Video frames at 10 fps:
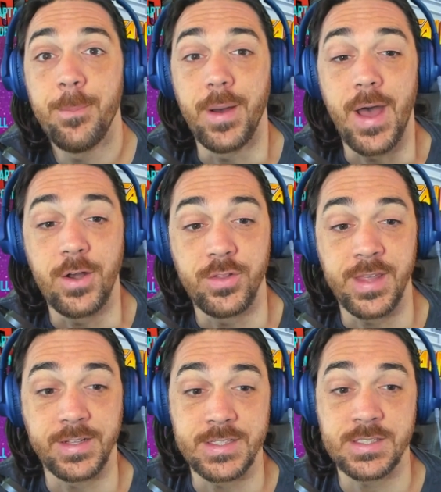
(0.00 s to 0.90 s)
But I do
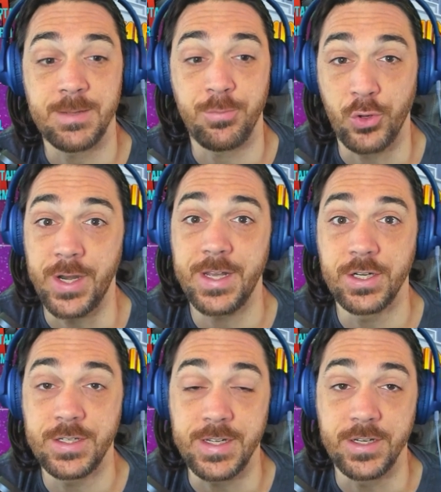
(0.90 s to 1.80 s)
think this is a pretty
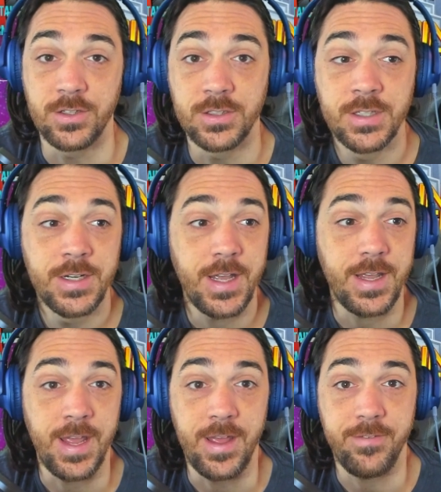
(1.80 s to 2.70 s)
good deal
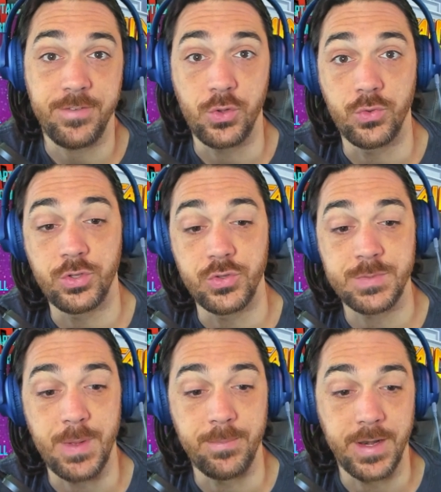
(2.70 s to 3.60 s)
if you do
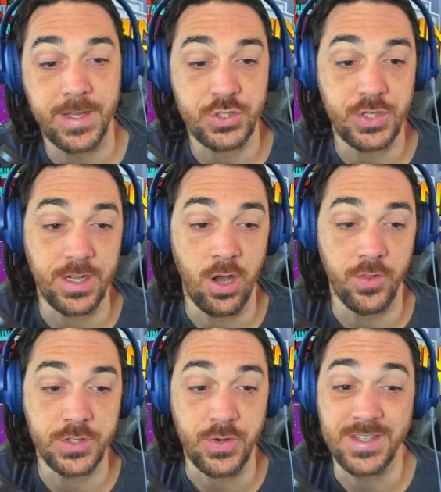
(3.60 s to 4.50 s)
spend money because you get
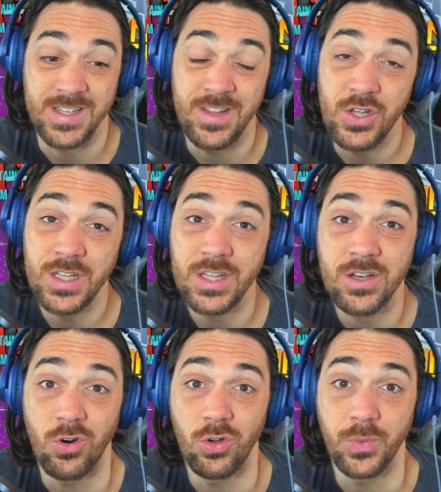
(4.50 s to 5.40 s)
all those credits and then you get the
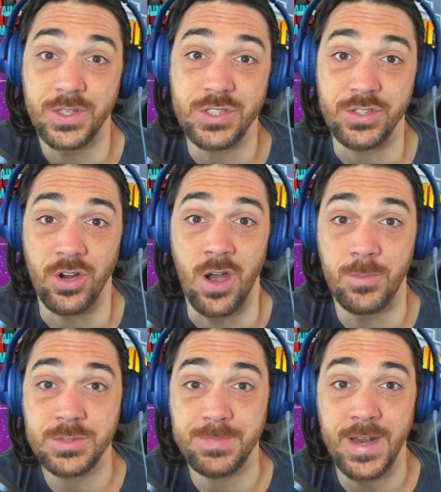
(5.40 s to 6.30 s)
gold, which you're
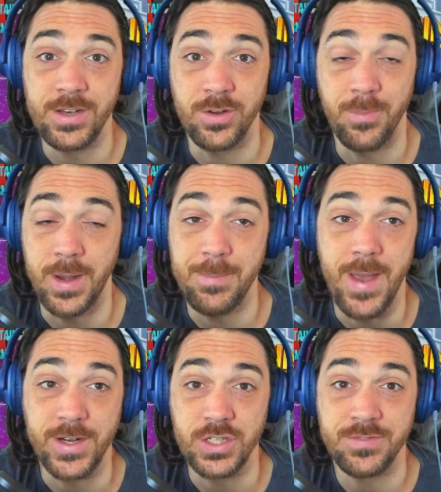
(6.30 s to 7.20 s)
almost getting your money
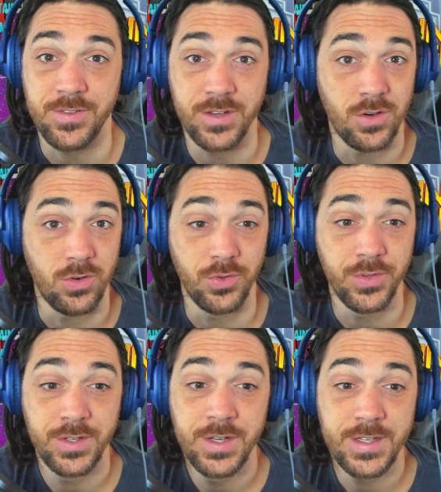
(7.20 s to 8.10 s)
back just for the gold.
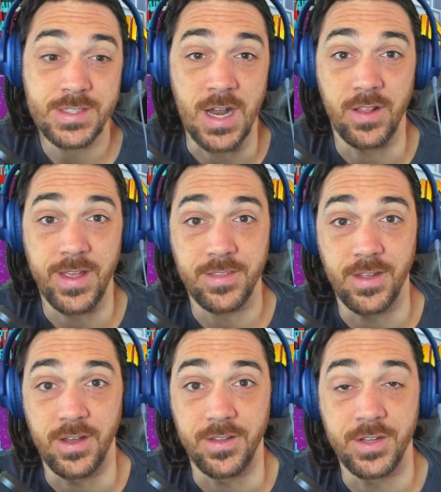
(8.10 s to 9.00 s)
It's kind of like
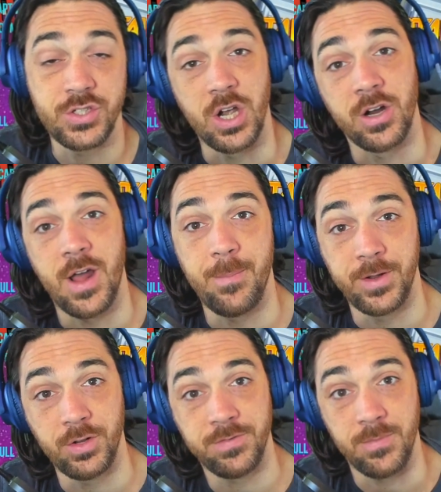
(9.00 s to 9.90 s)
the Juggernaut
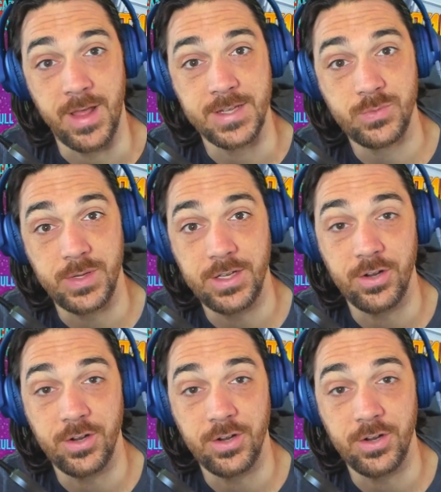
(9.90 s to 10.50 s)
bundle from last week.